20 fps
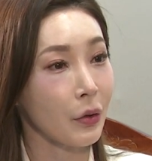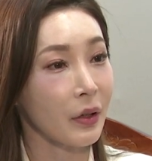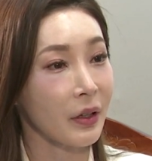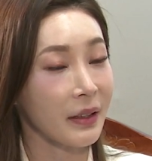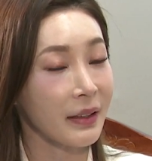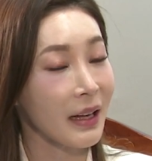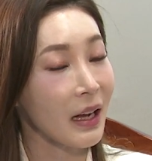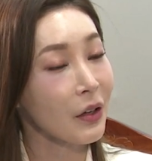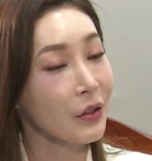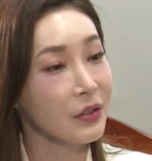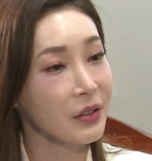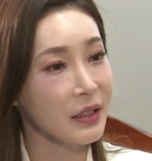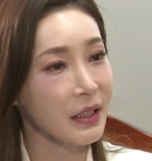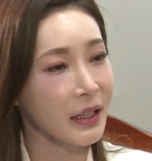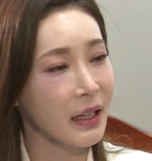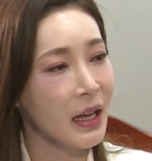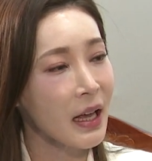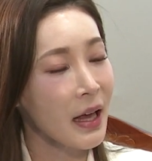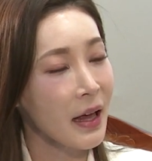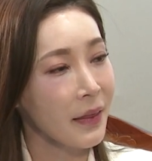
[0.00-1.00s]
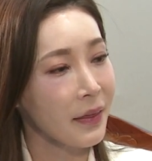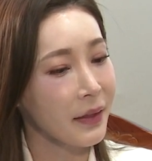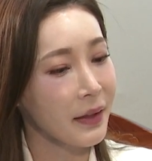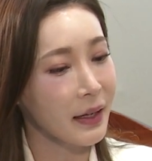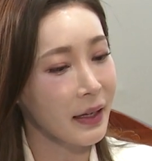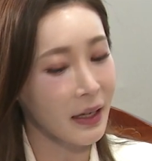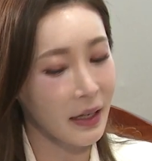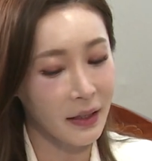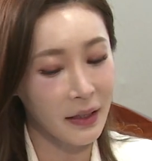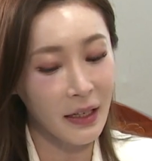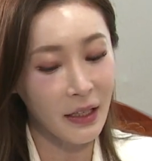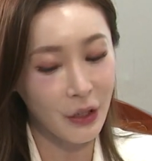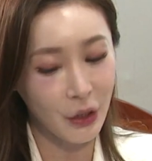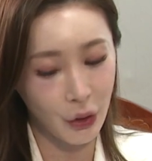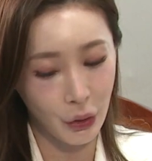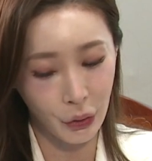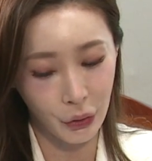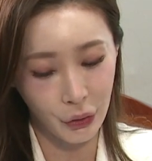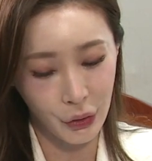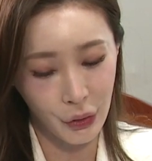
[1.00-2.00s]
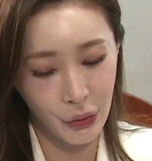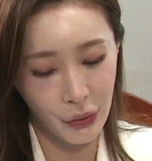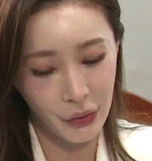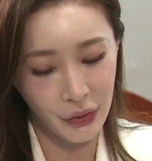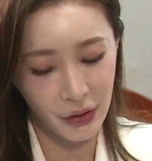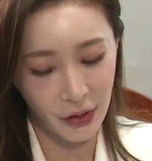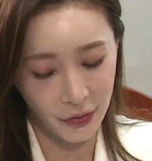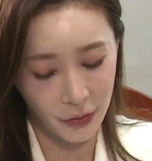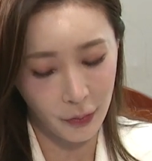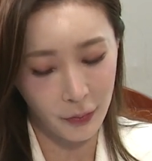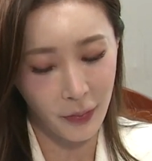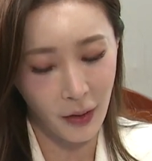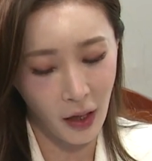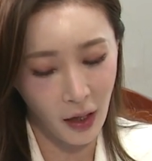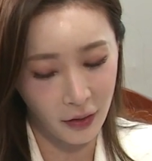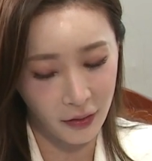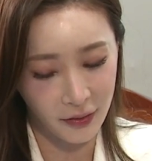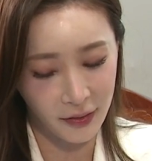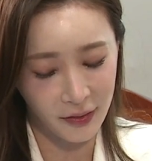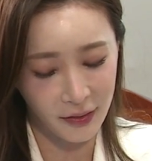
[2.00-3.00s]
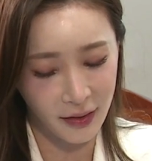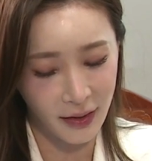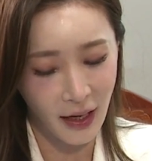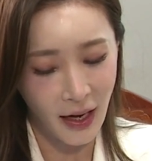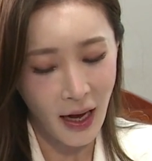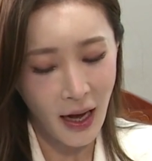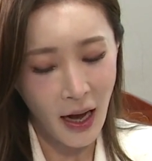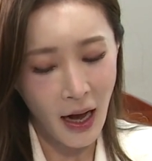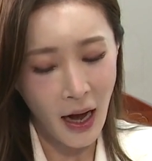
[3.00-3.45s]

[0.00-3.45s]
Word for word: or announcing the initial New Southern Policy.